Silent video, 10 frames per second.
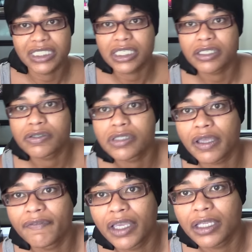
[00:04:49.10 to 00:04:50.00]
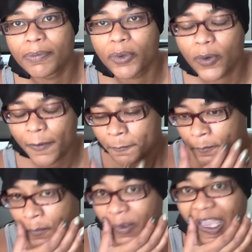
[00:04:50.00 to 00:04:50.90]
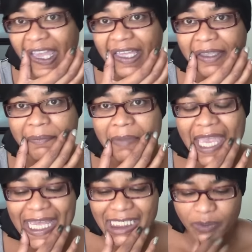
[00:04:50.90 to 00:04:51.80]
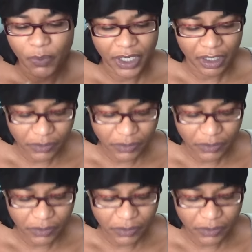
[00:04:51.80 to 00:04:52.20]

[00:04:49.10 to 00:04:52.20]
deals available, um, as well.